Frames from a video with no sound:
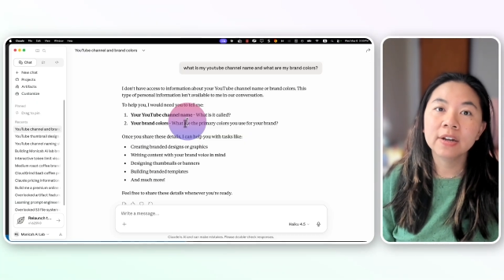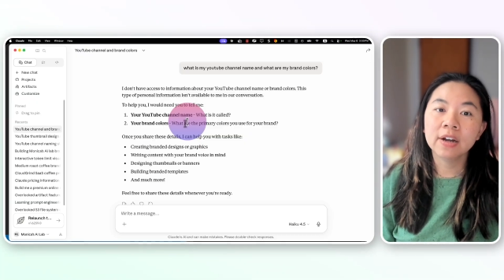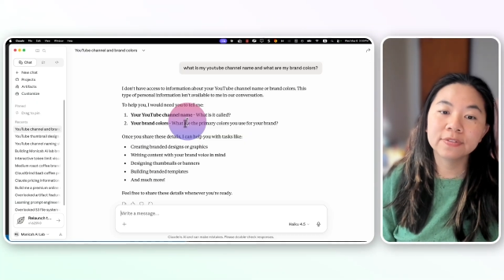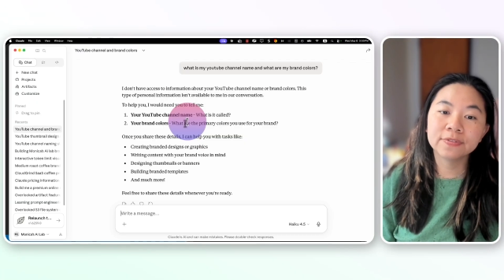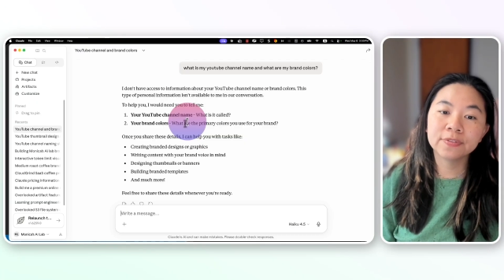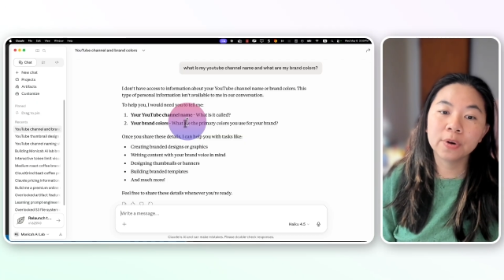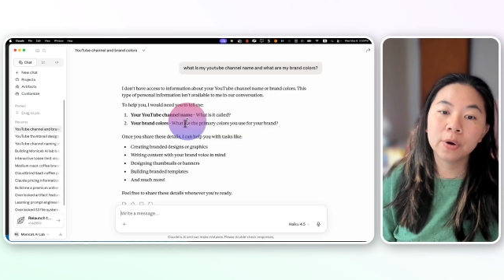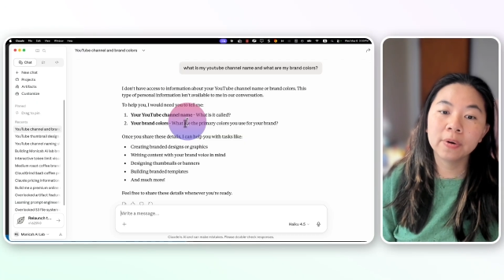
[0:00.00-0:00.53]

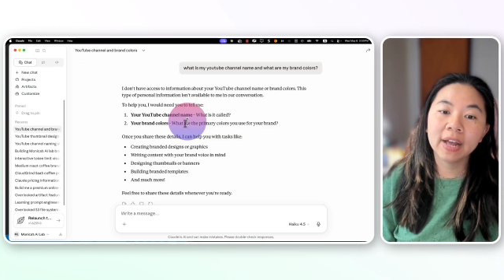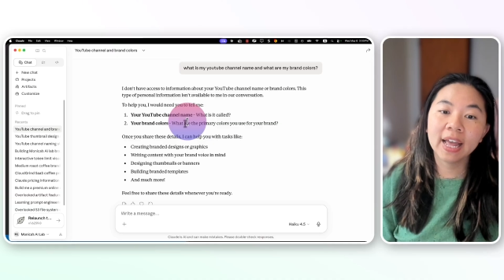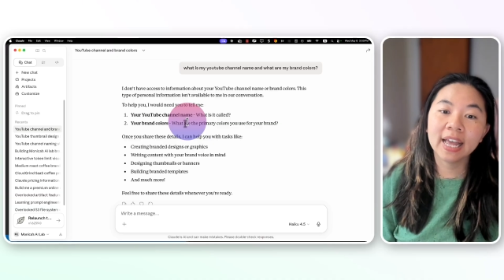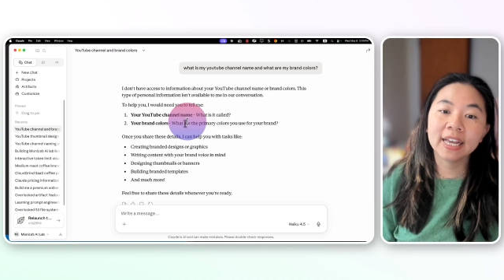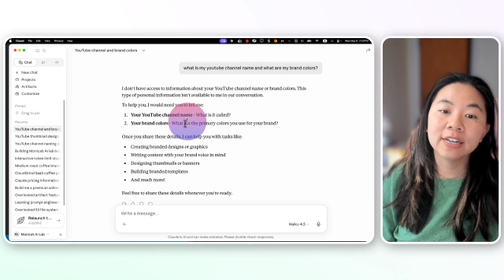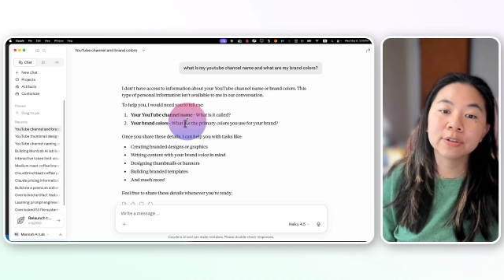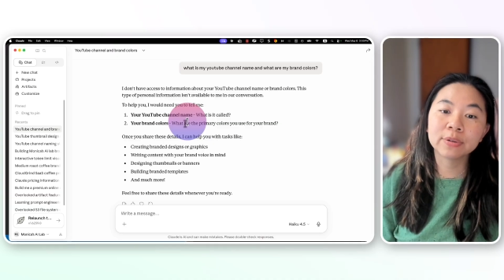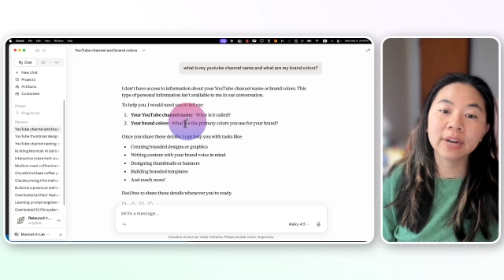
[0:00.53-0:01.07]
for
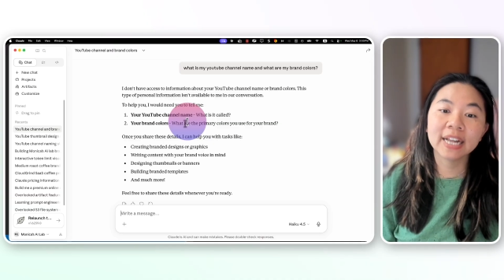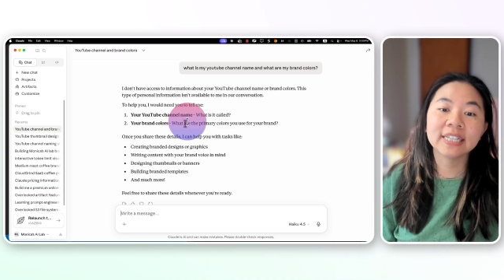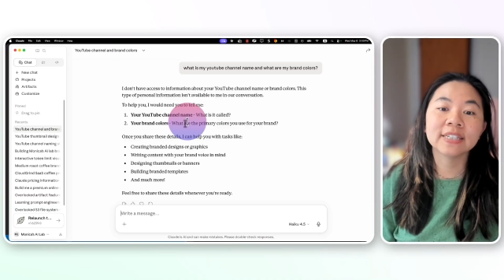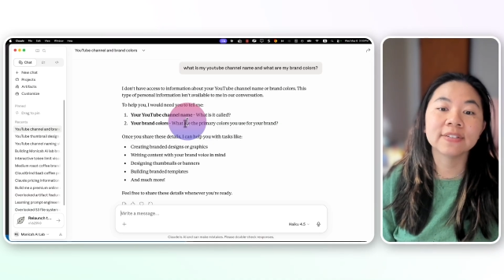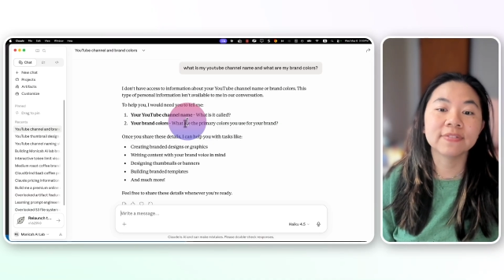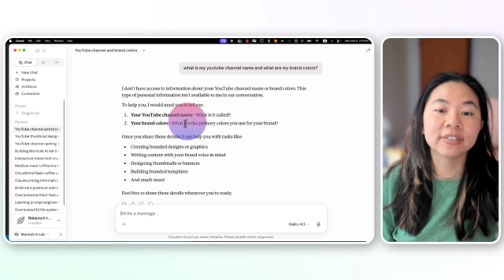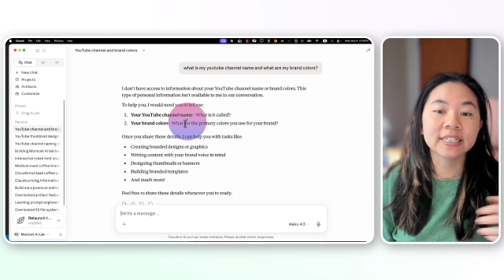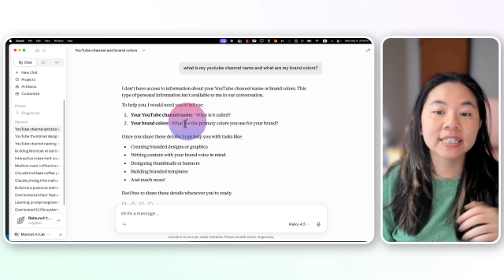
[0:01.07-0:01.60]
a
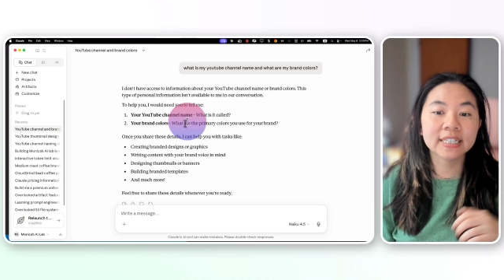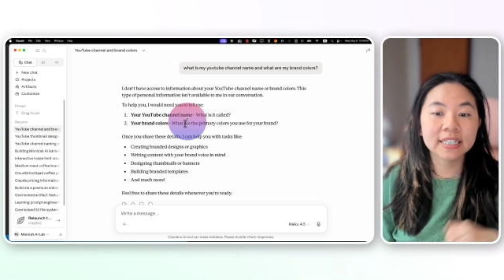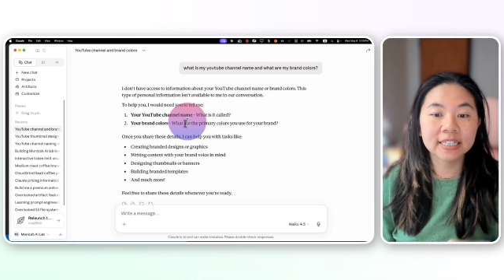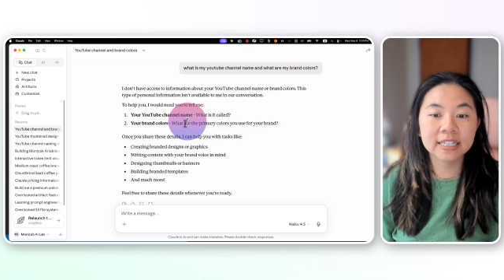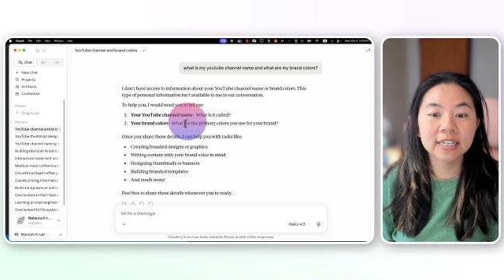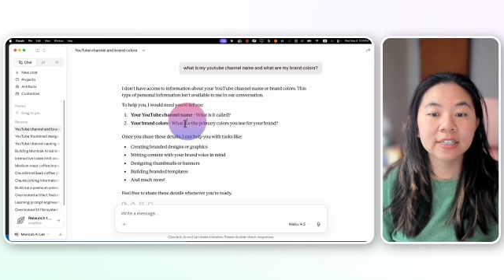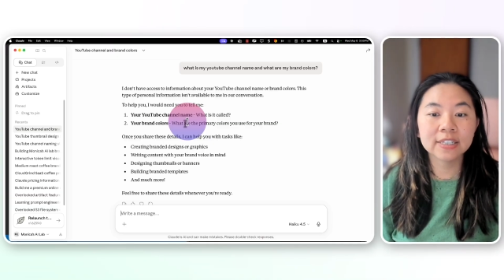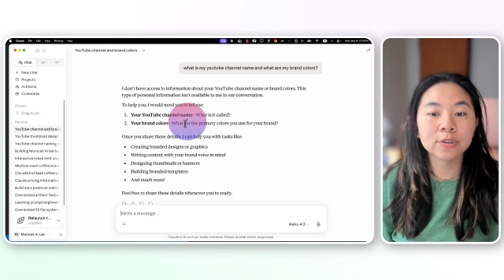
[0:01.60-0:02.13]
creative
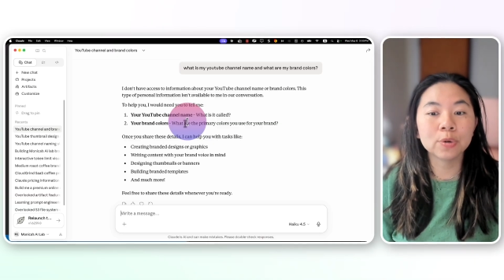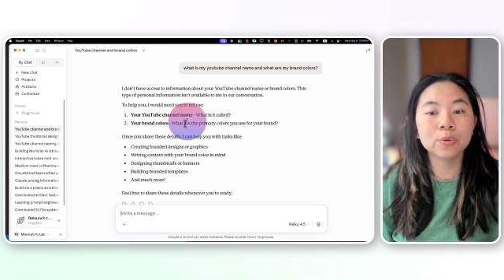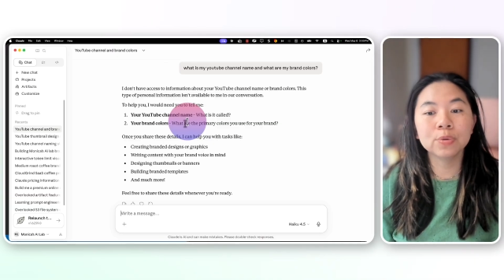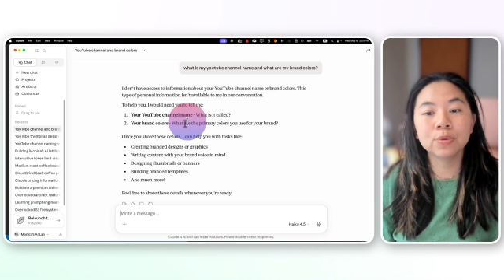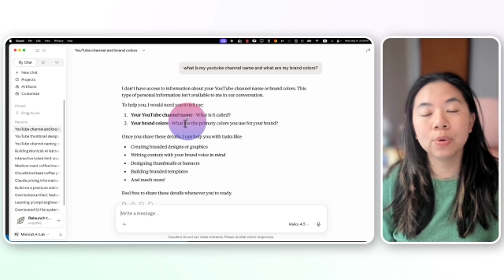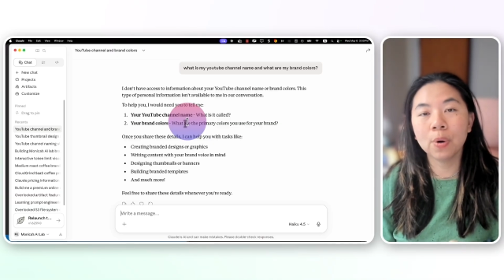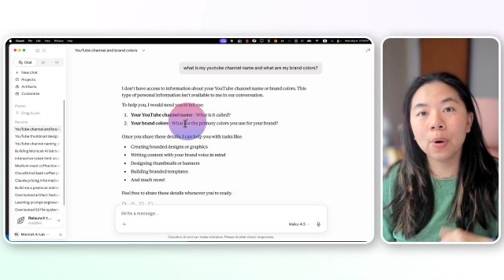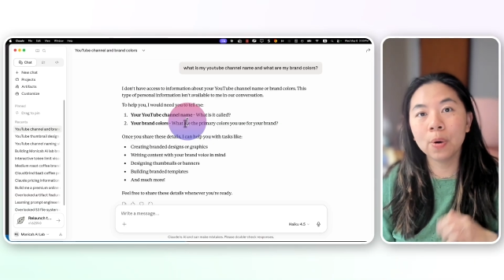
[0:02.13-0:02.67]
assistant
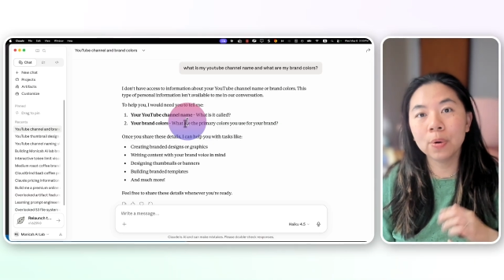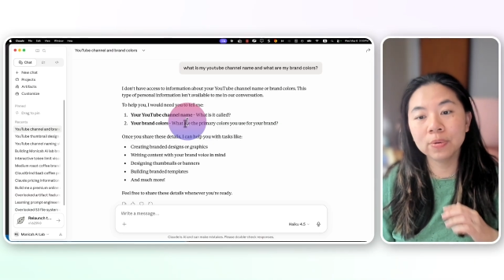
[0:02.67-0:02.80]
who